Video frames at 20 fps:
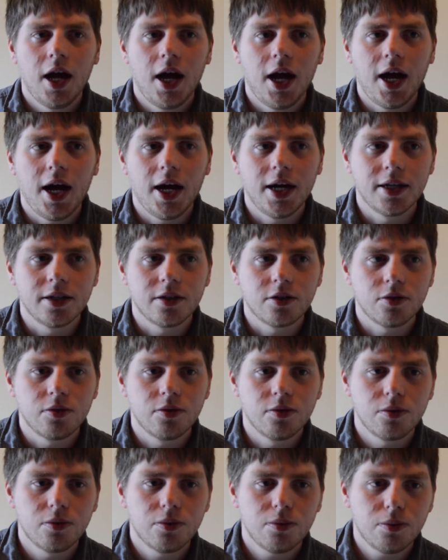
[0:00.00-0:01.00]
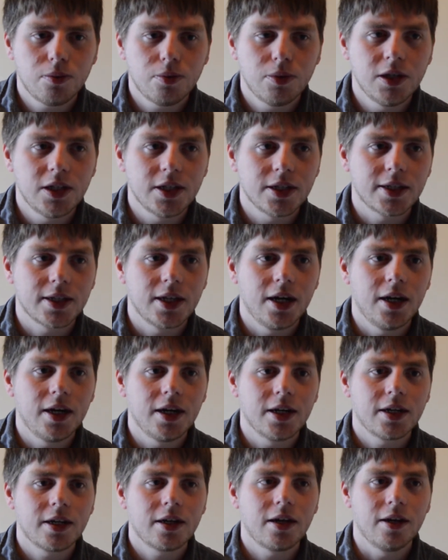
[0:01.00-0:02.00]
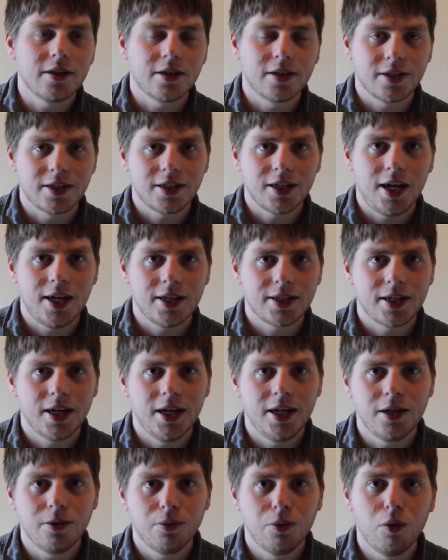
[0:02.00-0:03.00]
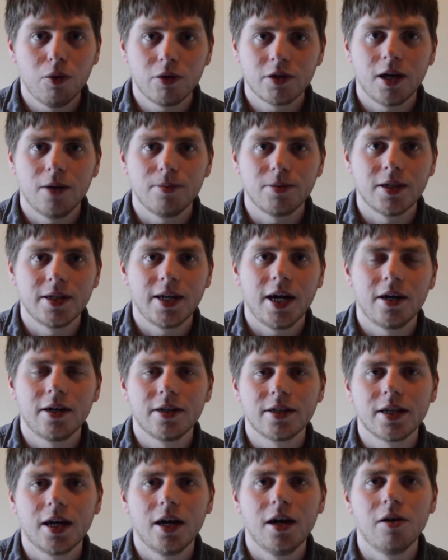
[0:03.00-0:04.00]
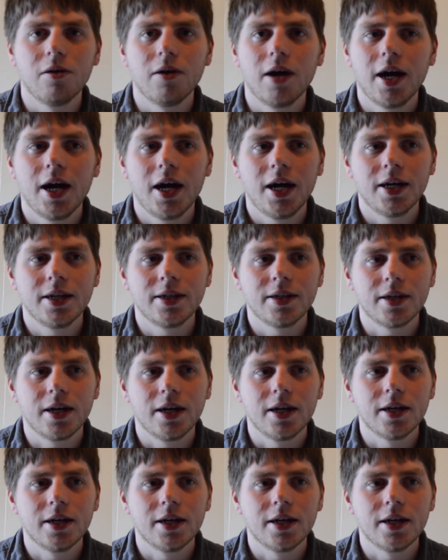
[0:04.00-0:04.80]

And we just cut to Sasuke walks up to Naruto, and